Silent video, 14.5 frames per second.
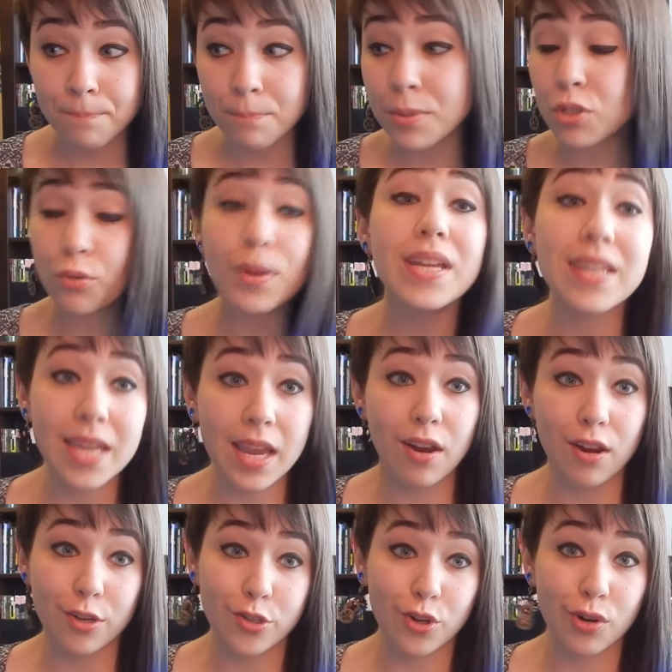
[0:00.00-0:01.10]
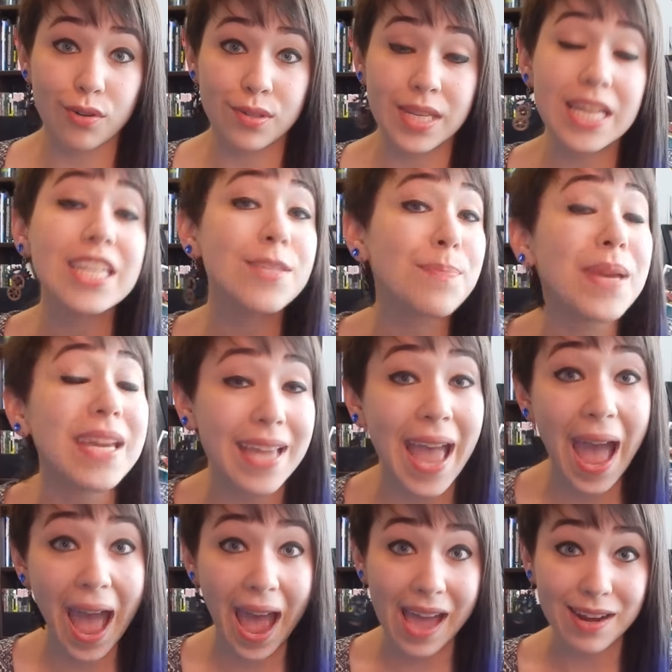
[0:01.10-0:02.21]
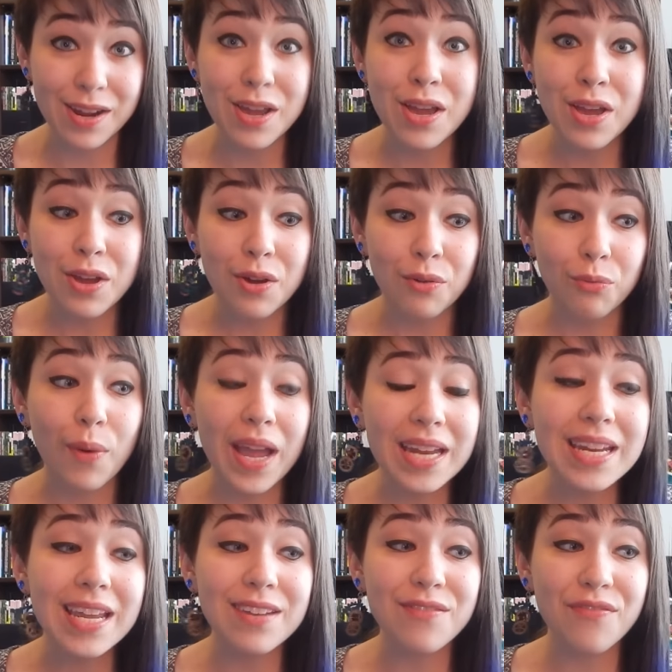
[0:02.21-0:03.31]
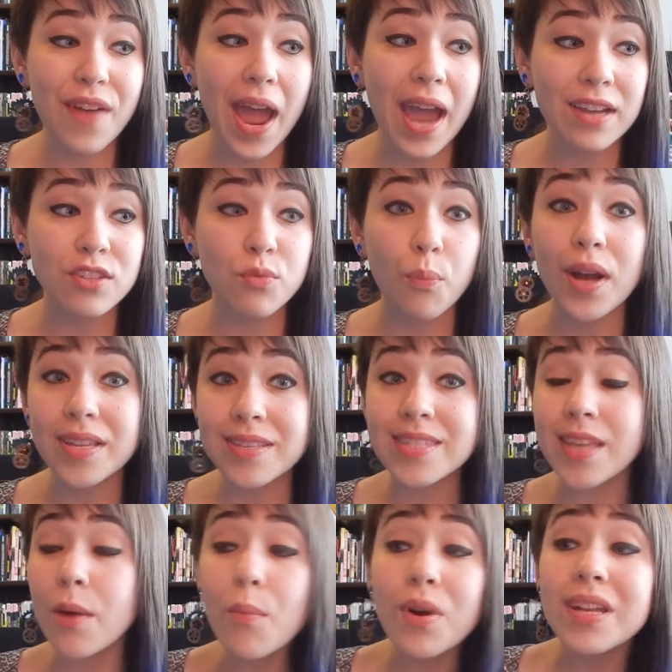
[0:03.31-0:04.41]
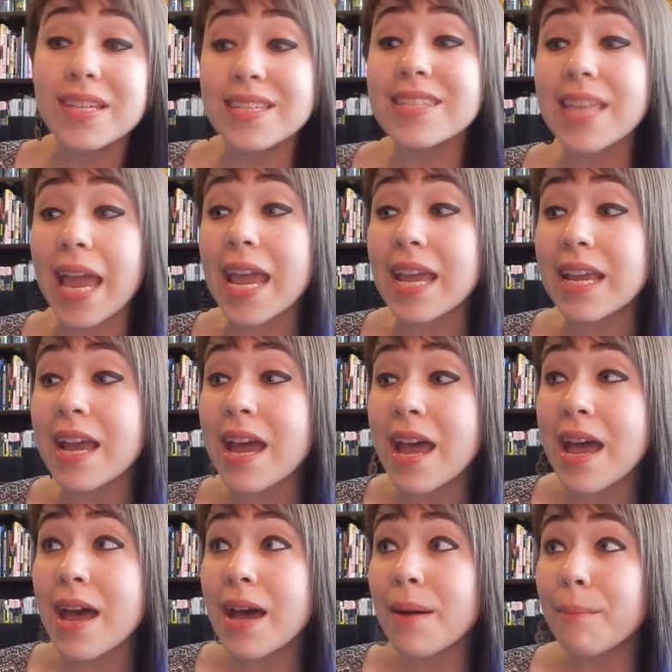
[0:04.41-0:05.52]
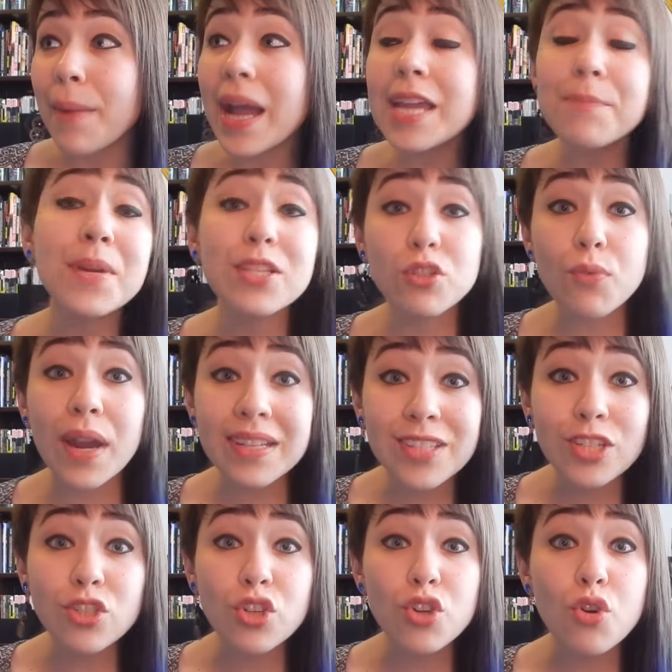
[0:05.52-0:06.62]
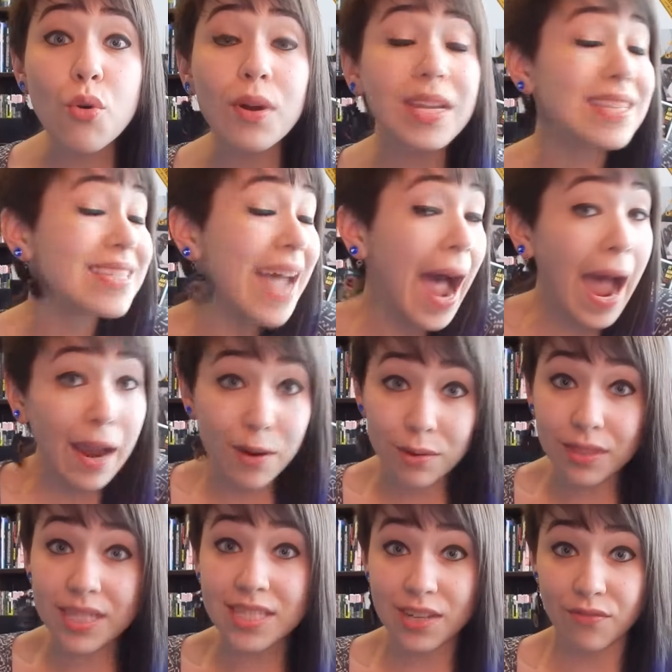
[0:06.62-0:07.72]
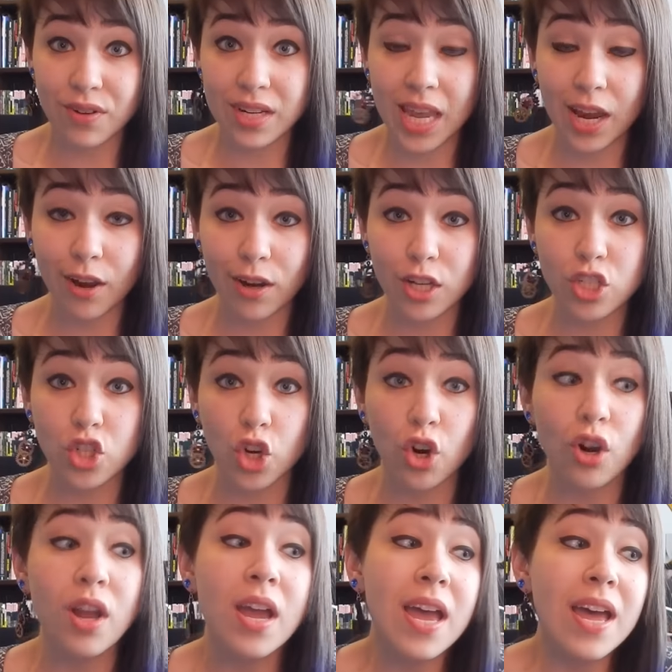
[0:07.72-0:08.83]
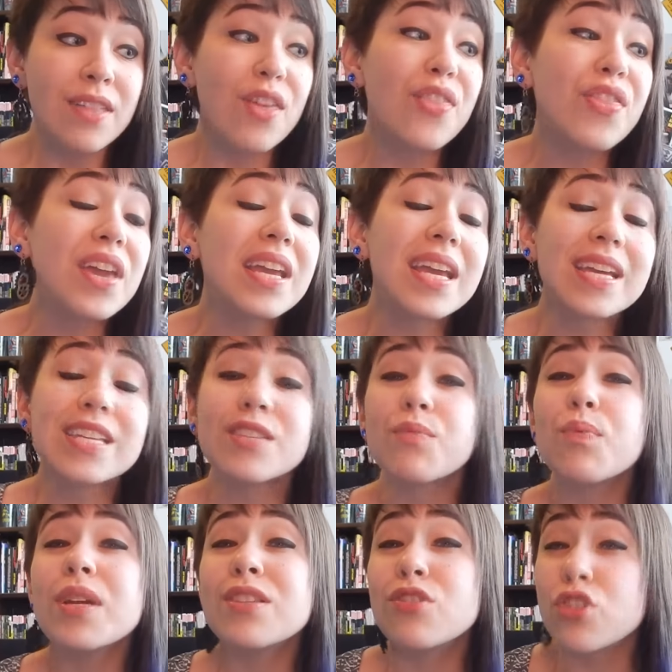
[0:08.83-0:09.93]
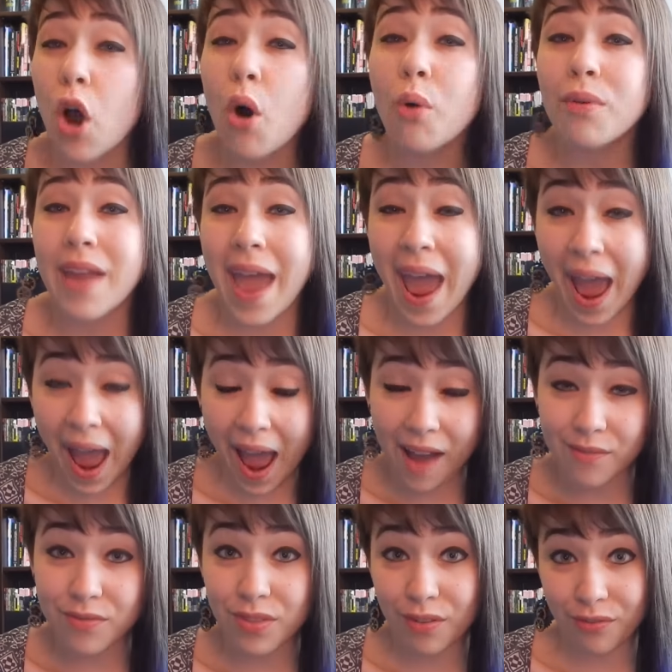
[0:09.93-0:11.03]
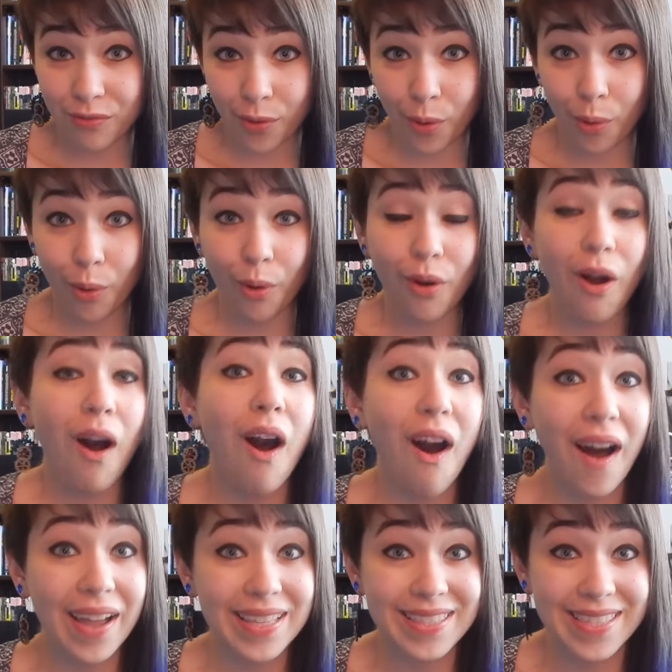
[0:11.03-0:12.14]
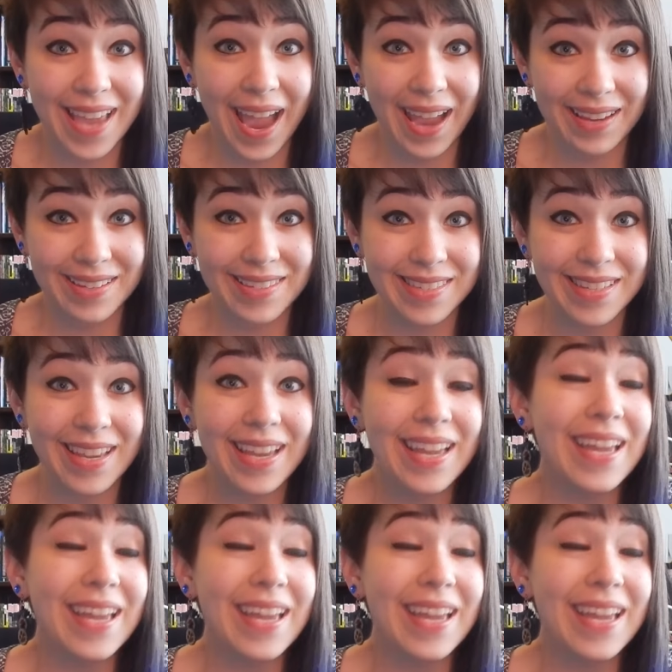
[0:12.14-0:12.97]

between characters is being had when, in fact, what someone is saying might be directed to an entirely different character. The thing is, we don't have the full context.